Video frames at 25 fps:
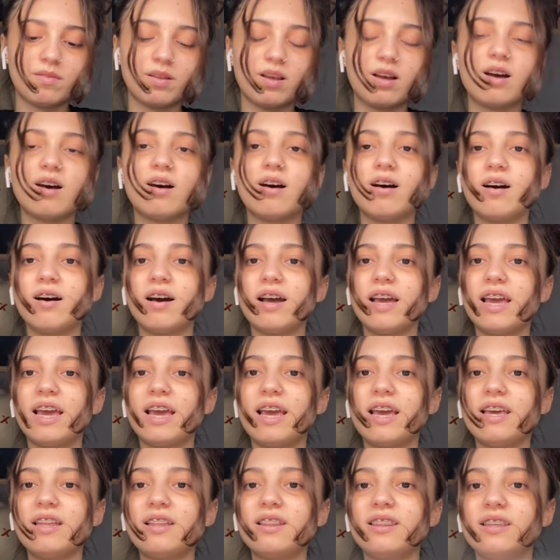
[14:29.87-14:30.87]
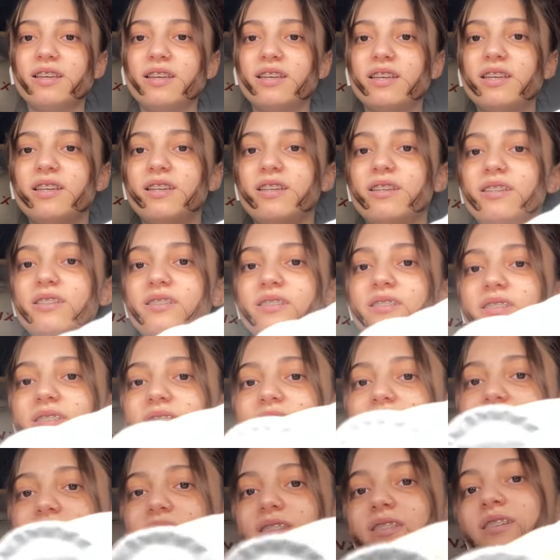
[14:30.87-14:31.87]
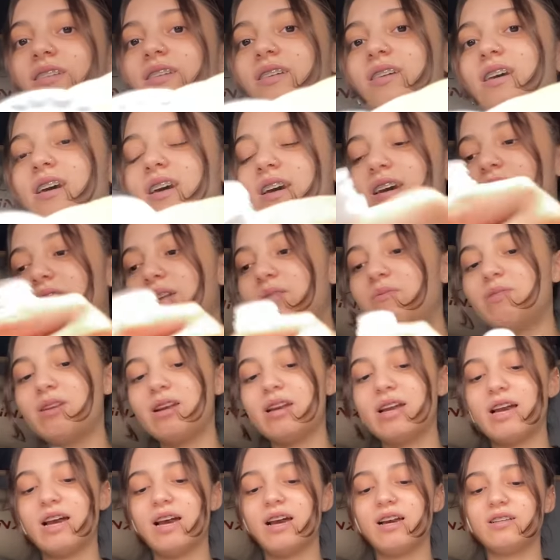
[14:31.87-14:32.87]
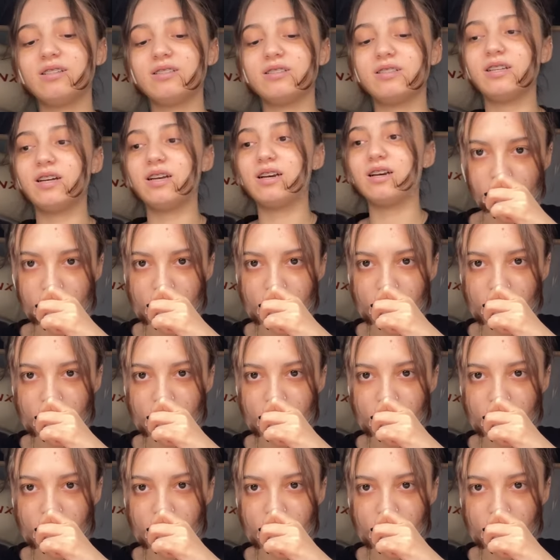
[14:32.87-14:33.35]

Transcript: Oh, I hate these. I hate when it has that.